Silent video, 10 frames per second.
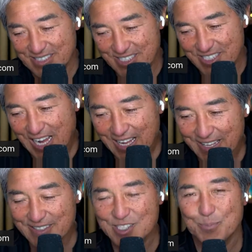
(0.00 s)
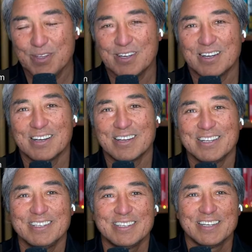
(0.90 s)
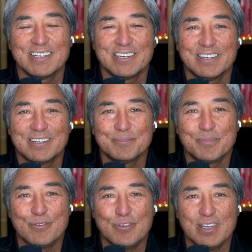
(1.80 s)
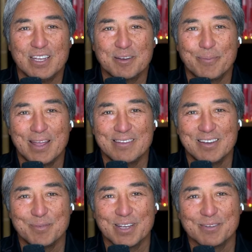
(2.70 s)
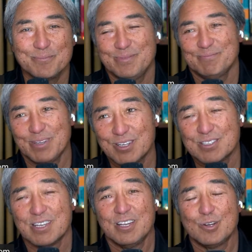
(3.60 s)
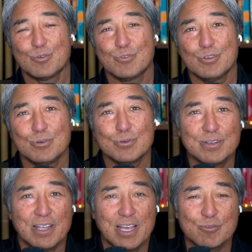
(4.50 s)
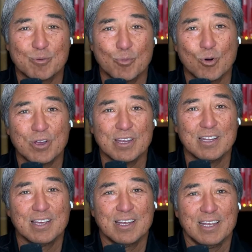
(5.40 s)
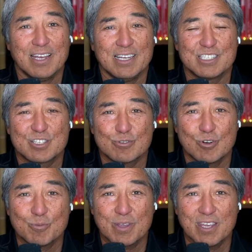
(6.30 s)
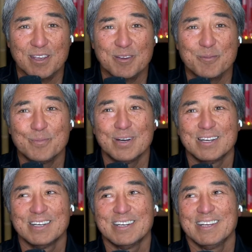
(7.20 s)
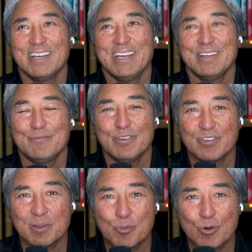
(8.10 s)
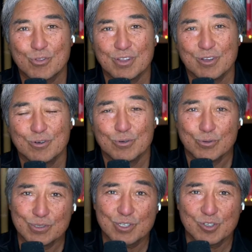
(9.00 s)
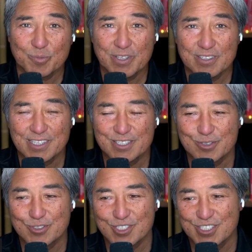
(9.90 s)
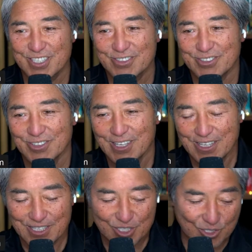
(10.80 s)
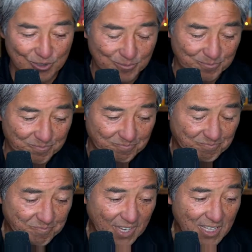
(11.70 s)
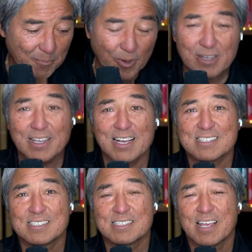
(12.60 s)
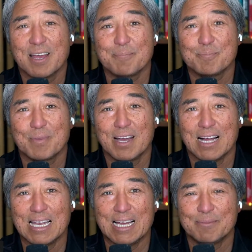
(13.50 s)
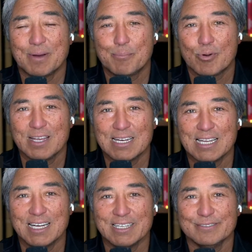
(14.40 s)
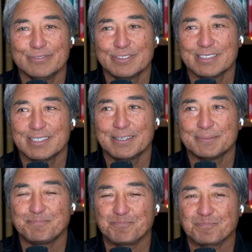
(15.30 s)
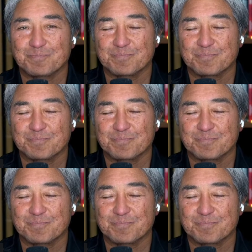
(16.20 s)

science behind defeating a pandemic, because I interviewed Anne Ramoyne and Jerome Kim and Vivek Murthy, who is going to be the next Surgeon General. So I think podcast has kept my brain alive, and